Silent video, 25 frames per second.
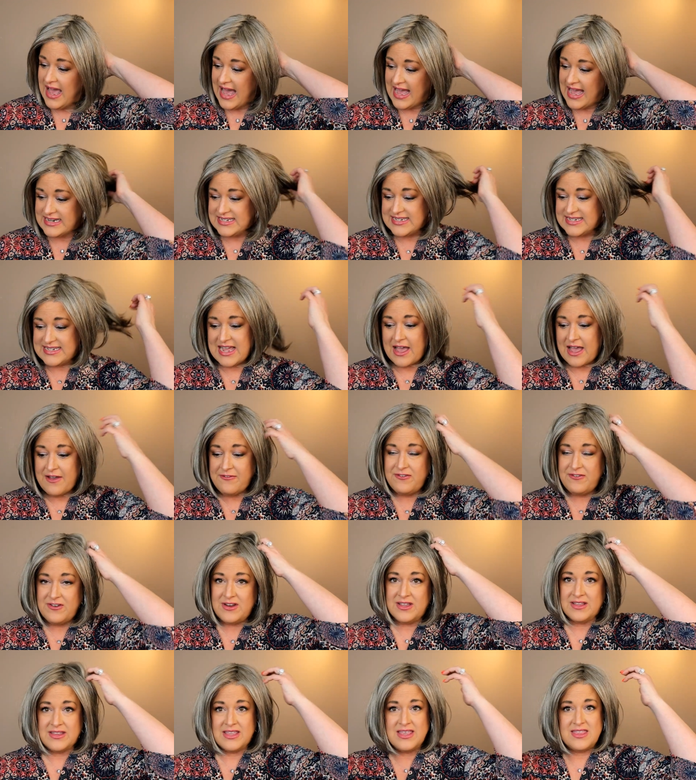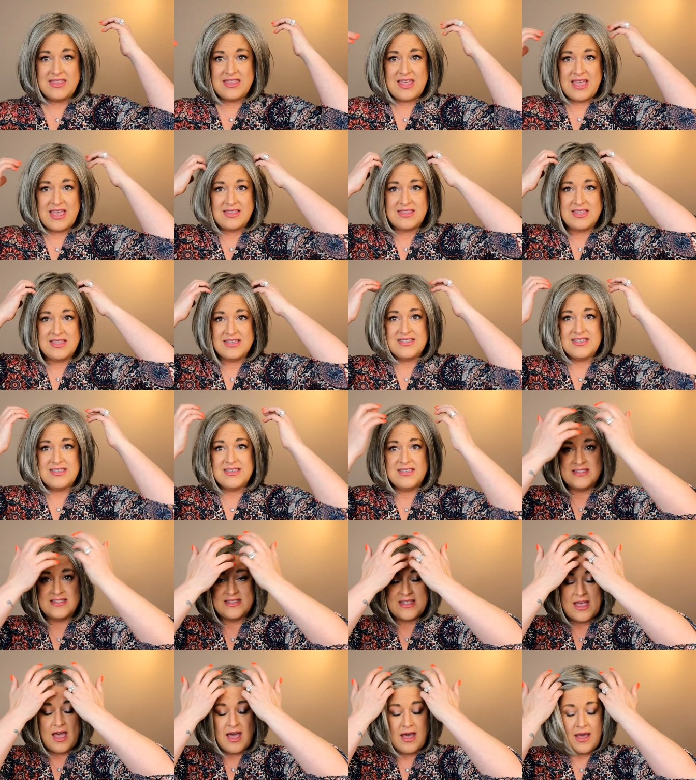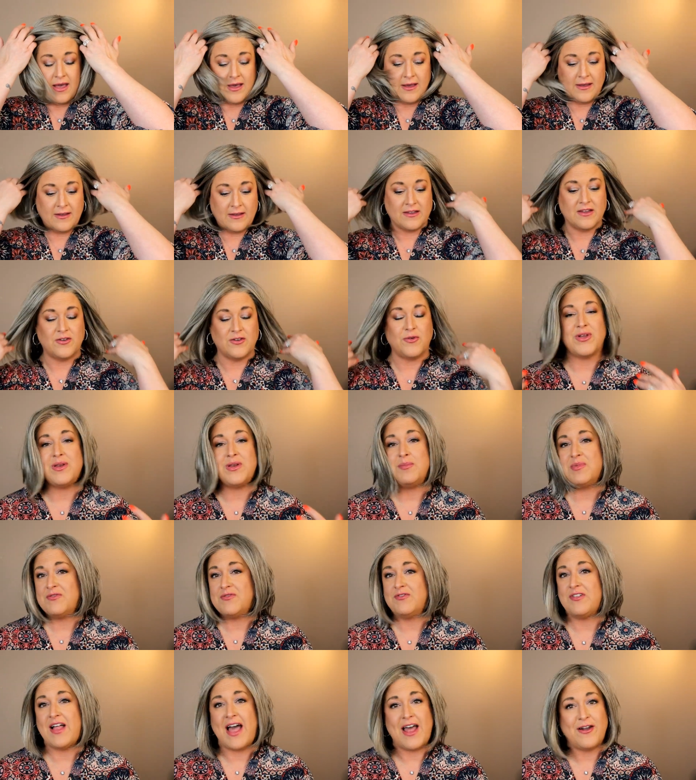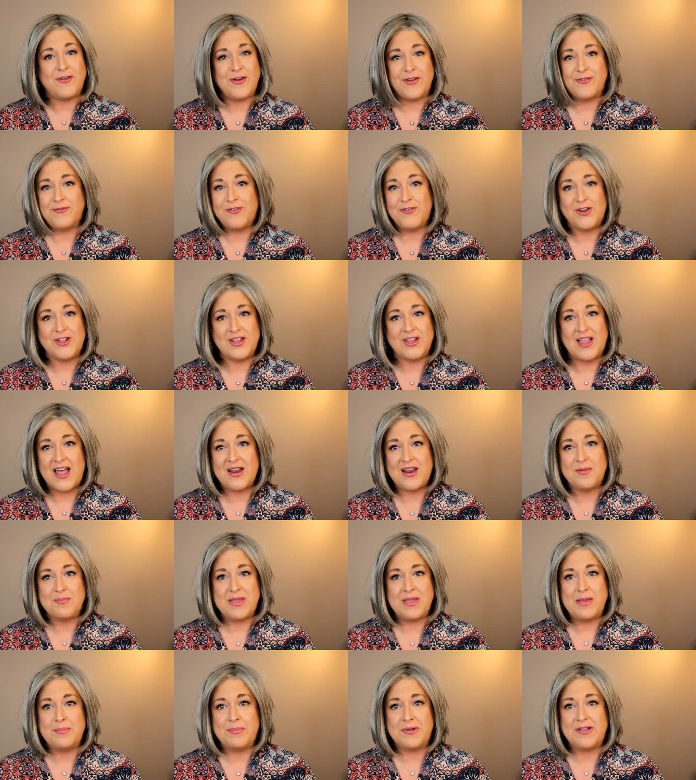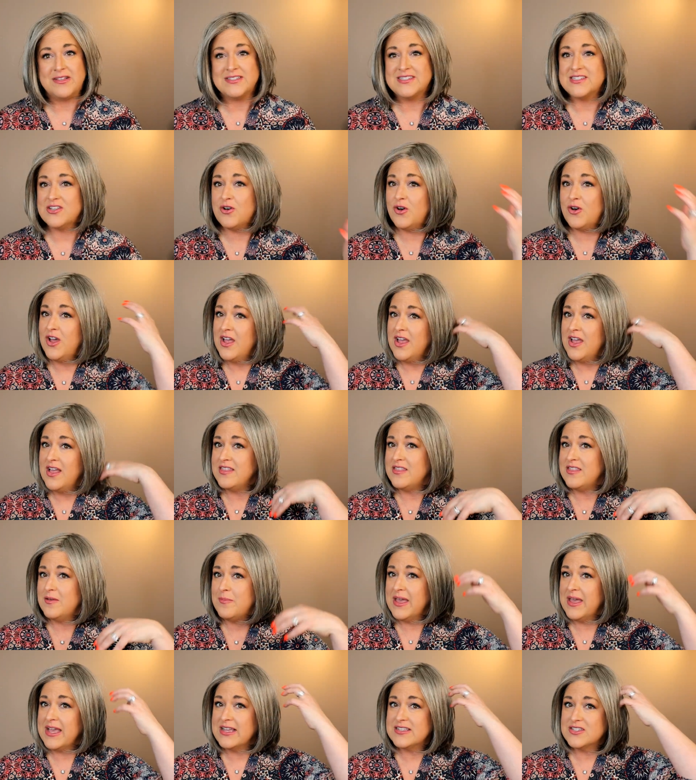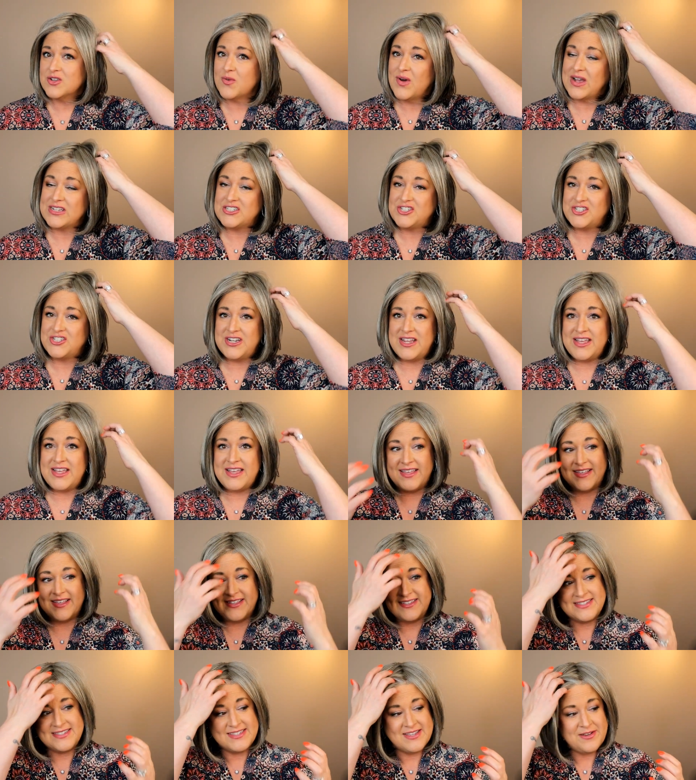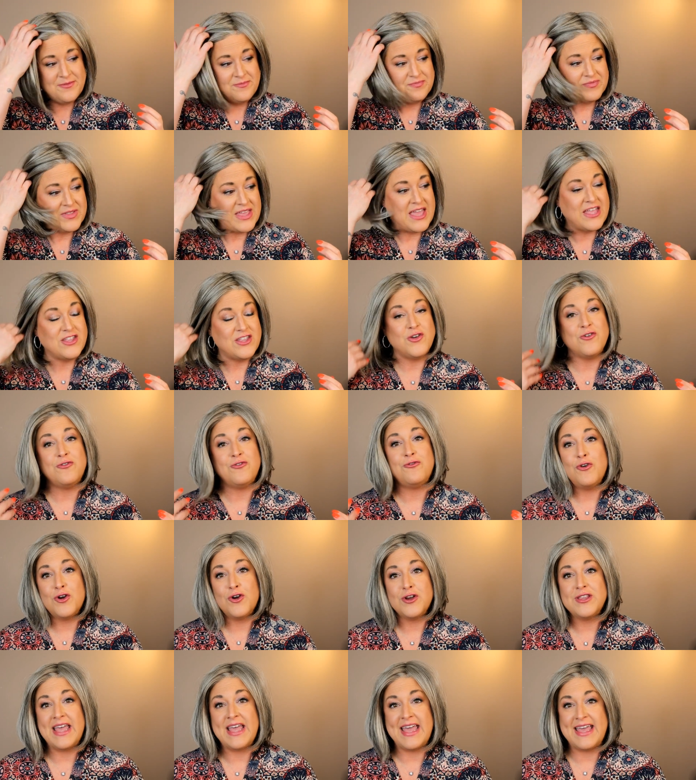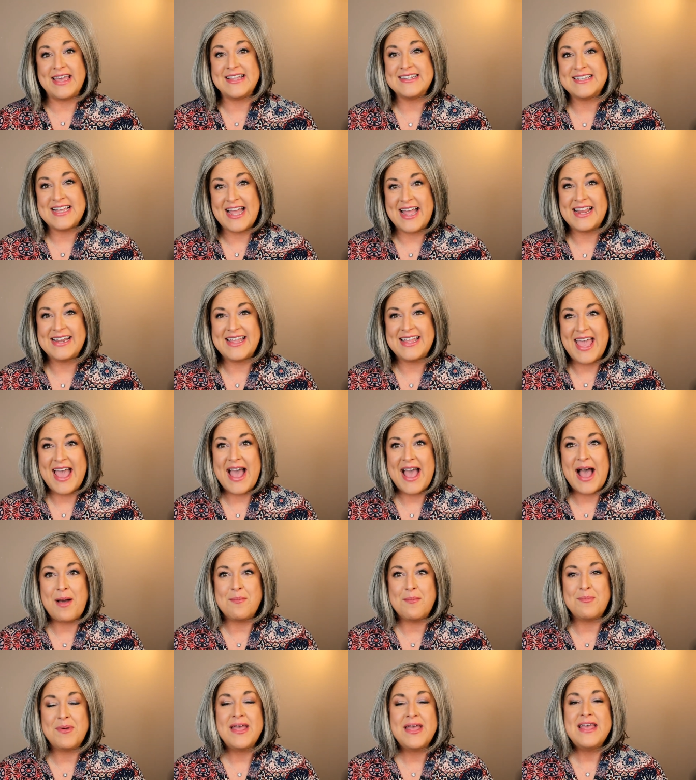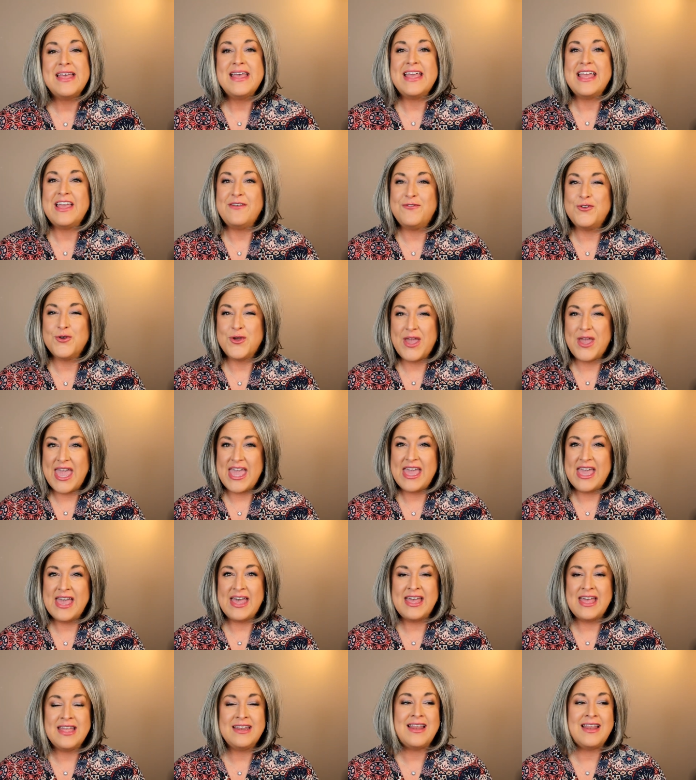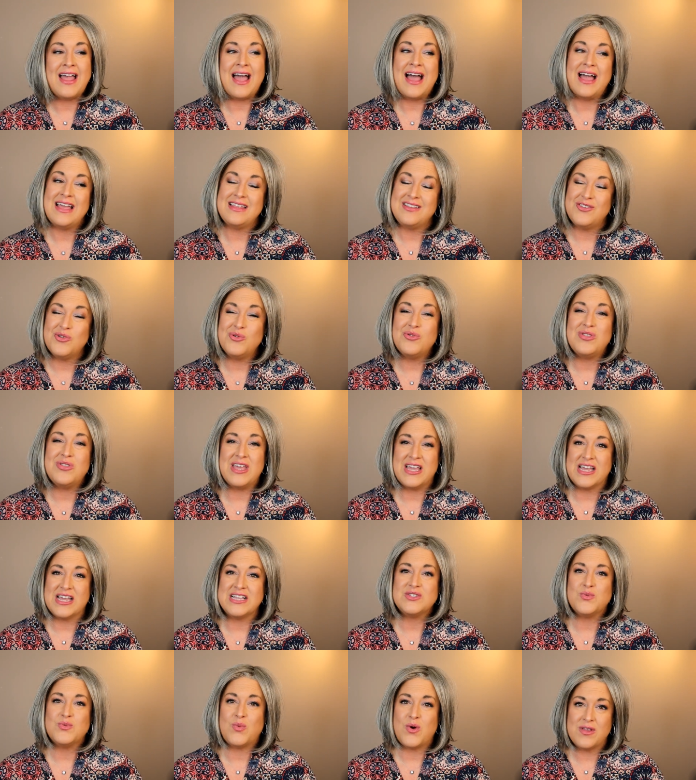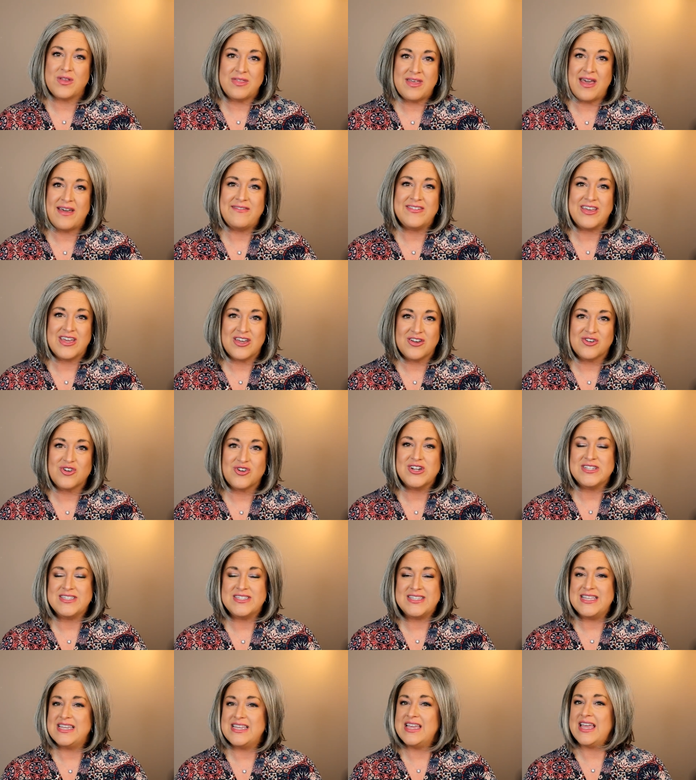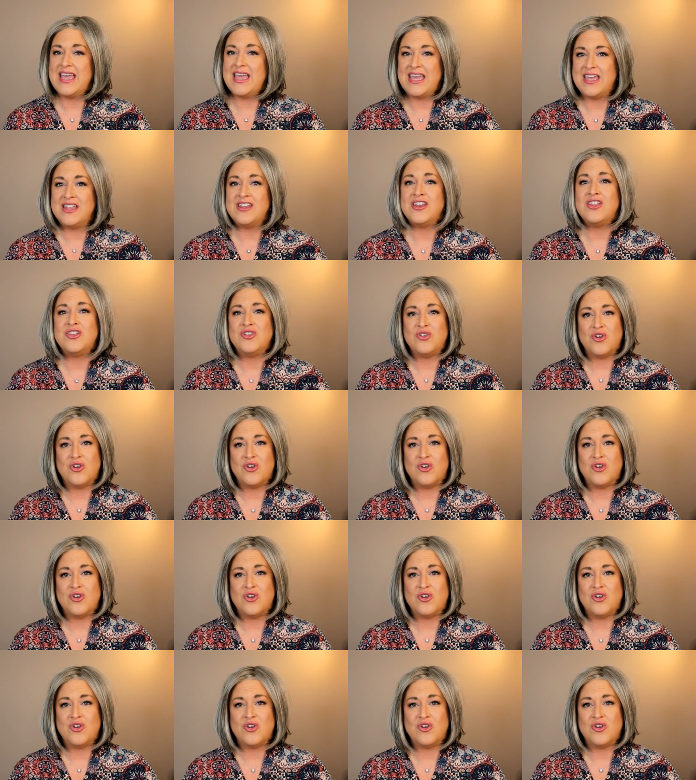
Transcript: I definitely think this is uh, going to be flattering for a lot of people. So the biggest question is, can you afford the hand-tied cap? If you can, I do think it's worth having a Kristi in